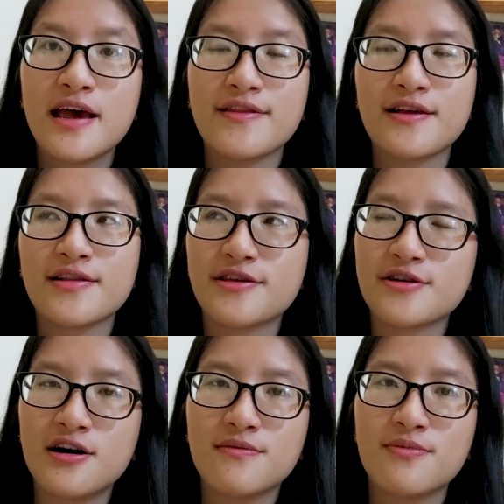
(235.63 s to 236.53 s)
and then
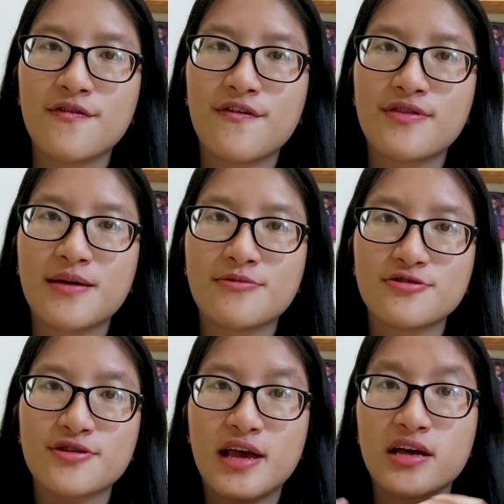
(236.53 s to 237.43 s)
later on both of them
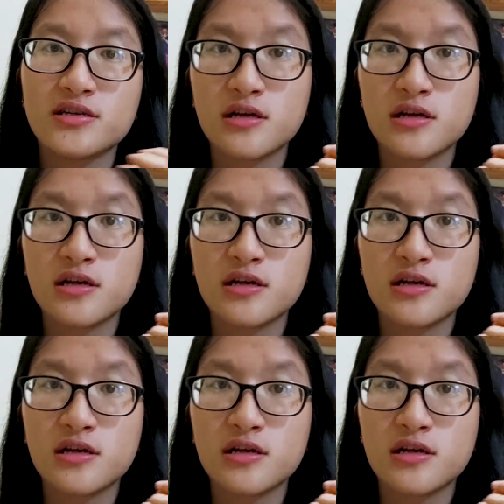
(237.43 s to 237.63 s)
also get